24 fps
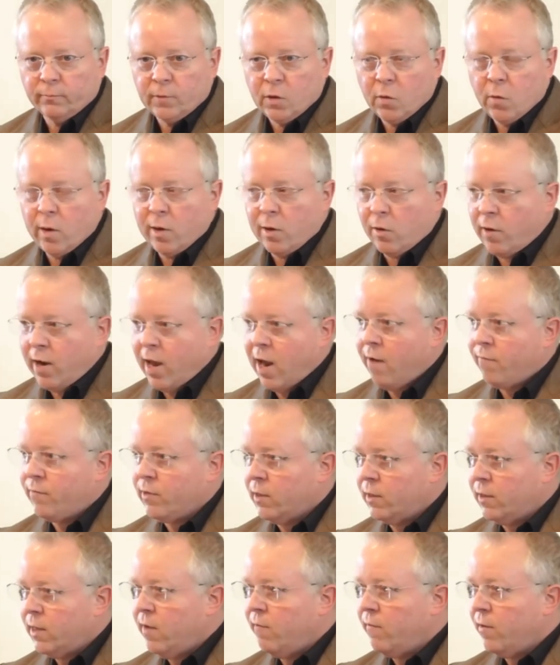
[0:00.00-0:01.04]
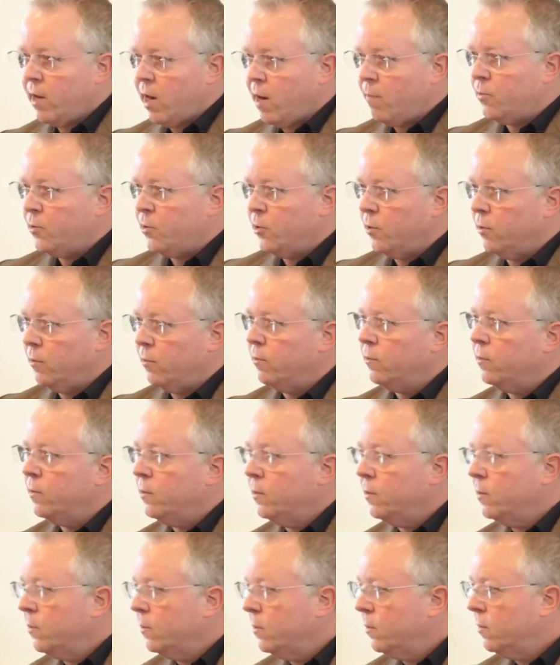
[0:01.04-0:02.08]
We don't have to leave it up to
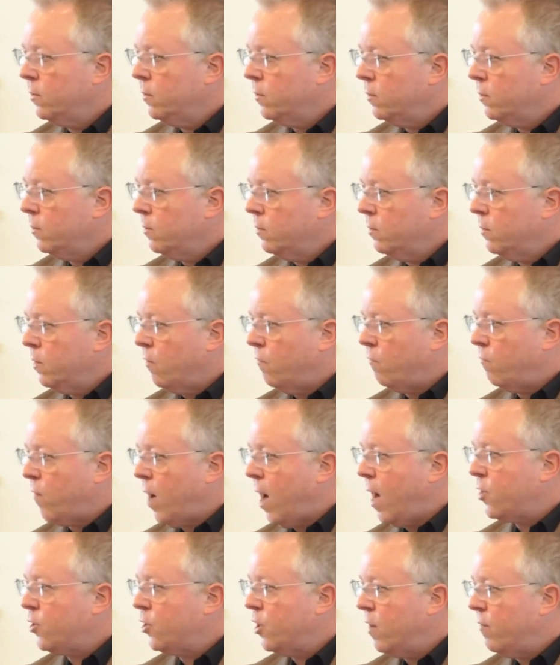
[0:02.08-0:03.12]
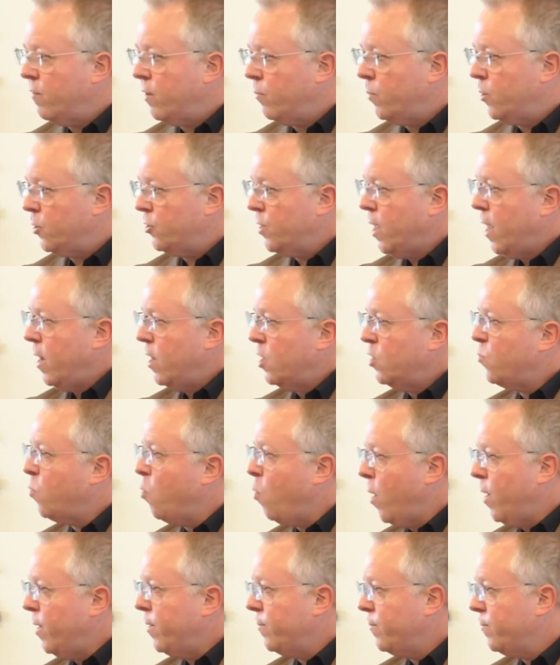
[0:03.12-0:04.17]
a fraction of a percentage
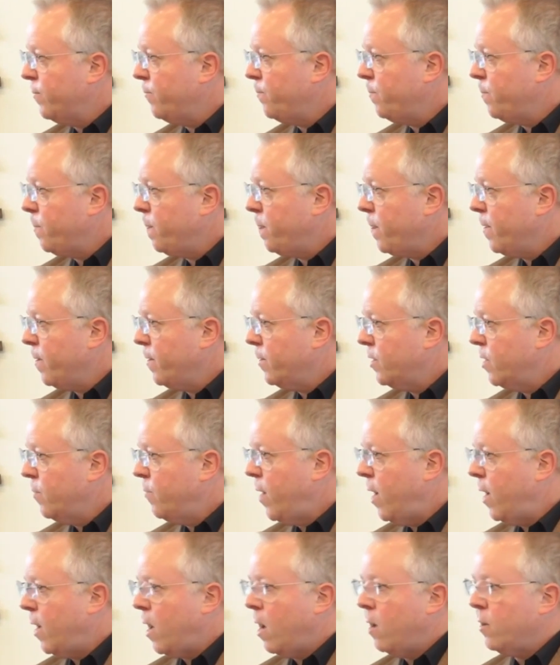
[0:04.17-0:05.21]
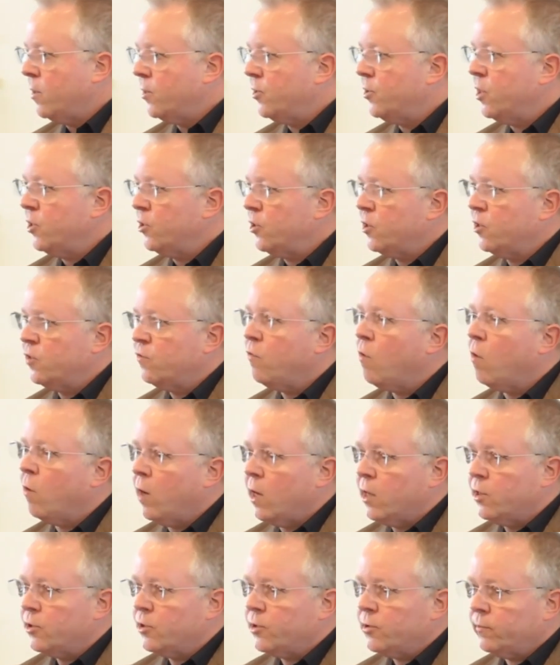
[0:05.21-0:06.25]
point to make our decisions for
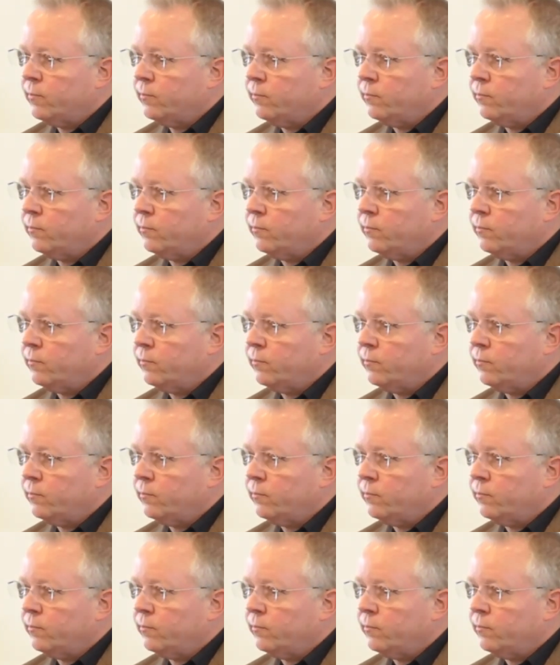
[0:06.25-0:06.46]
us.